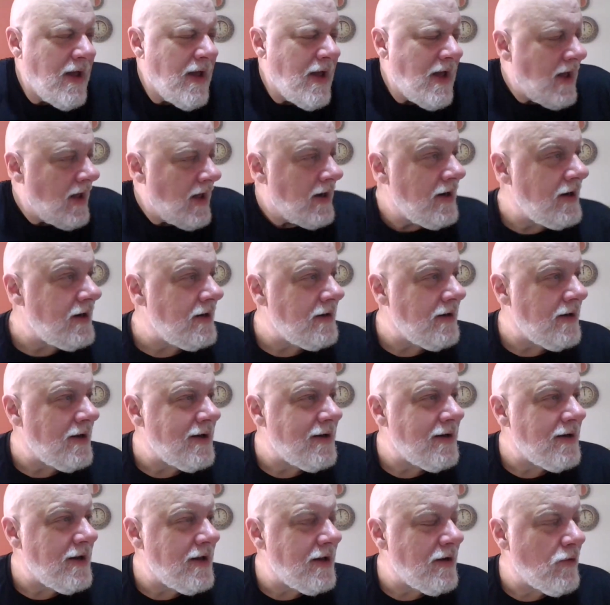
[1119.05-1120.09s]
and
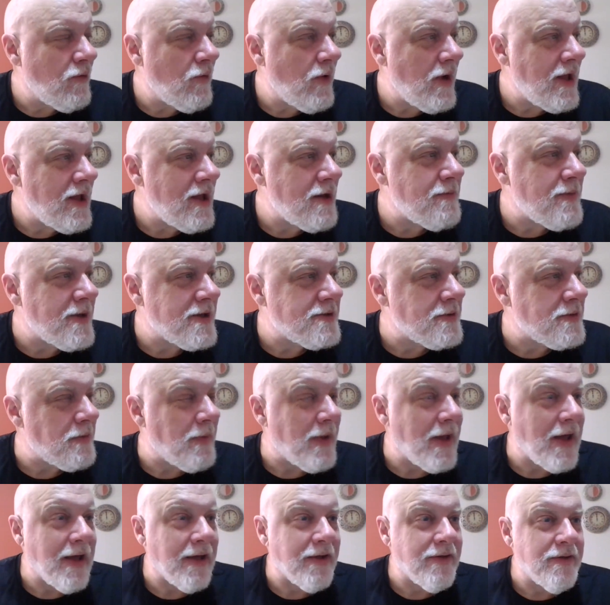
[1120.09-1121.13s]
it in a way it makes me
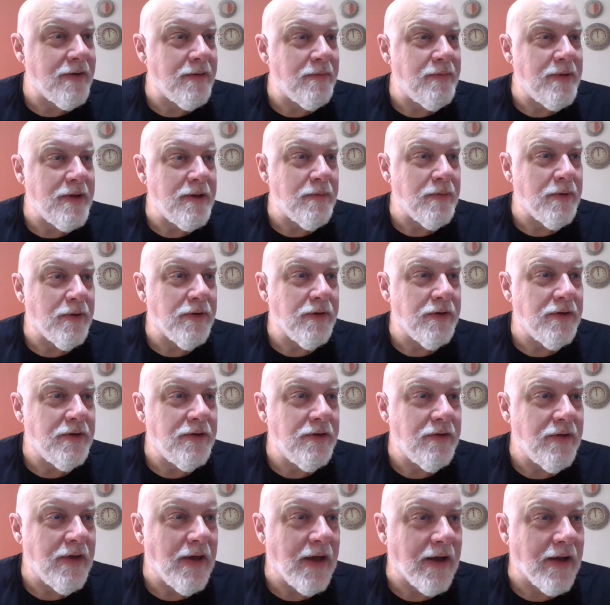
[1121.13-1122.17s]
mad that people
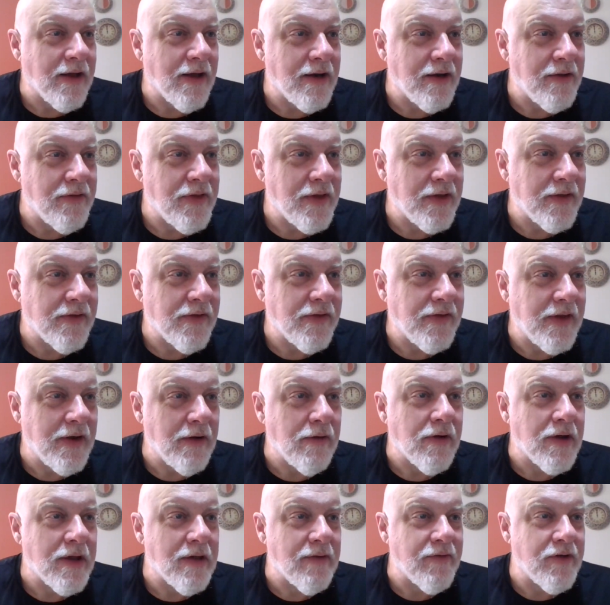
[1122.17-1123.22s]
do that kind of thing, that they
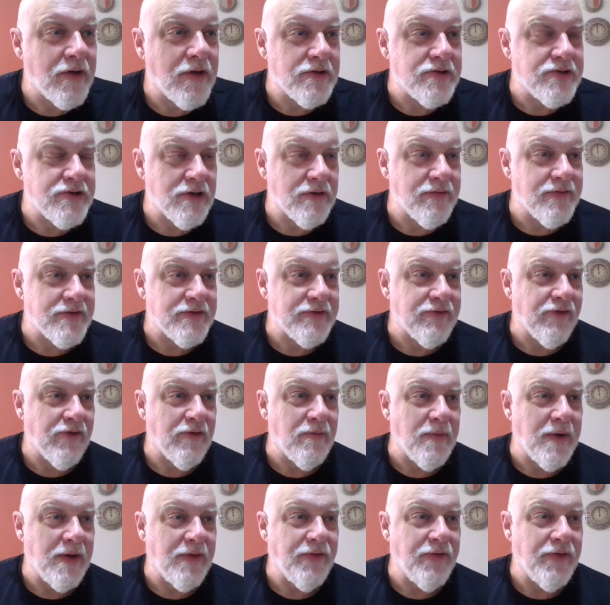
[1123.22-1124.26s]
don't give good service for
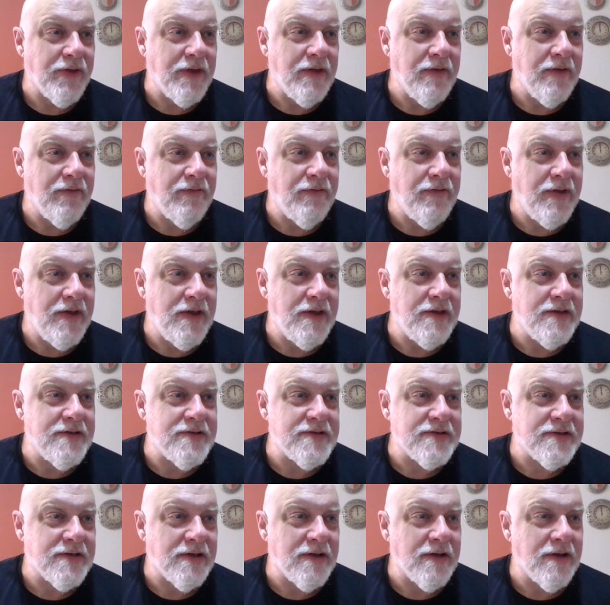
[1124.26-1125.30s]
monthly
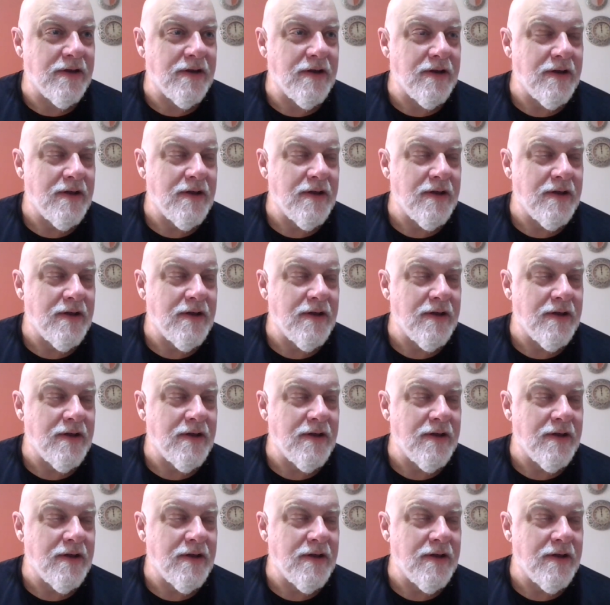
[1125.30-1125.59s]
fees. That,